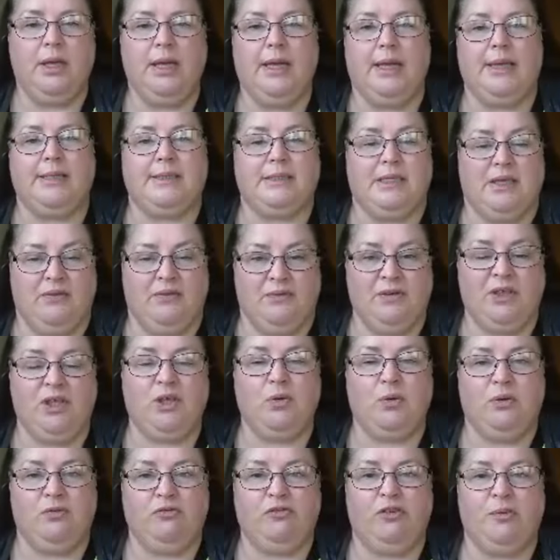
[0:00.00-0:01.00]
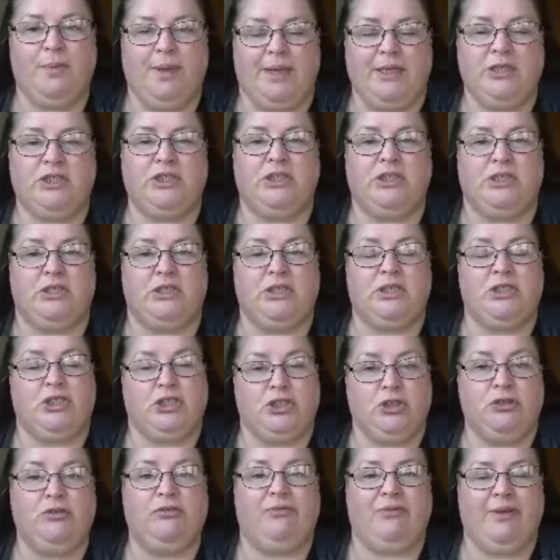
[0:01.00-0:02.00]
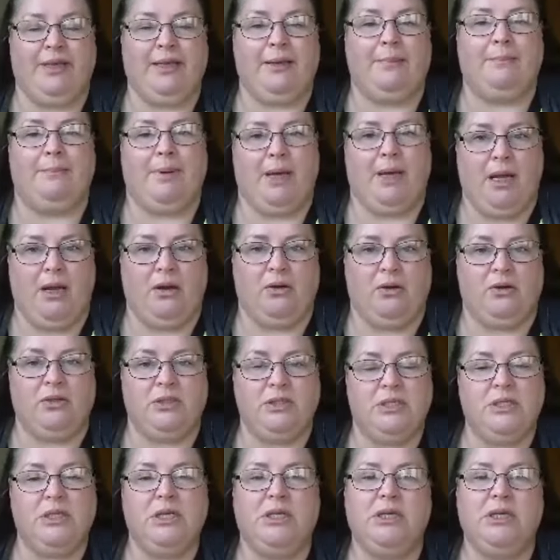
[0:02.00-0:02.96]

It's giving you information so that you feel empowered